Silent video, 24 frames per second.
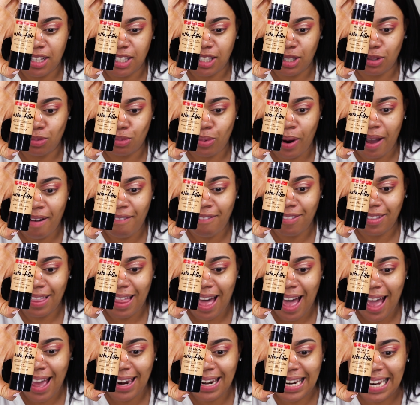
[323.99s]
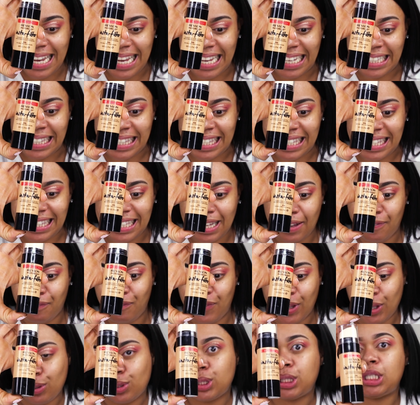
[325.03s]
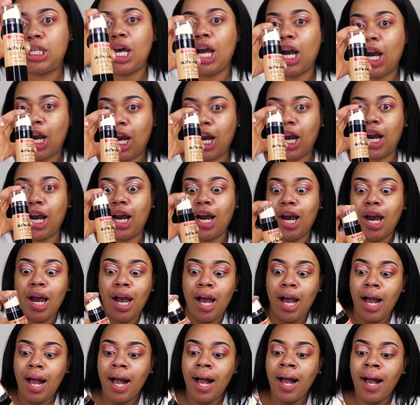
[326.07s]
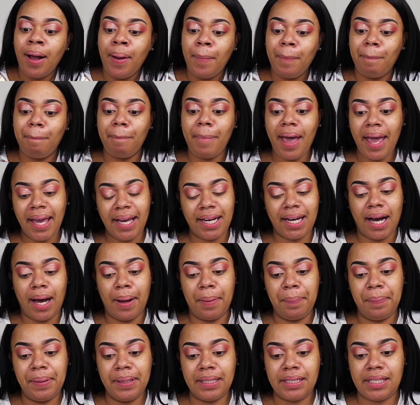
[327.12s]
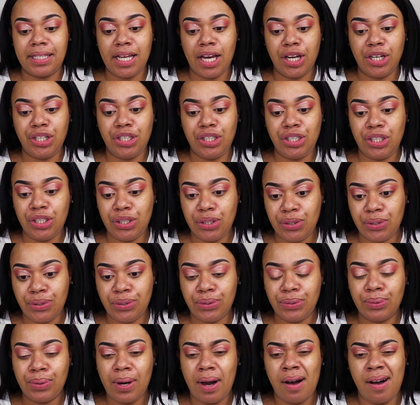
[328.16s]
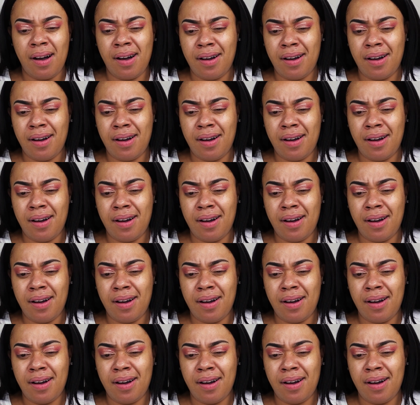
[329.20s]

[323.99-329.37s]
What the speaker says: this Revlon Insta Filter makeup. It's a new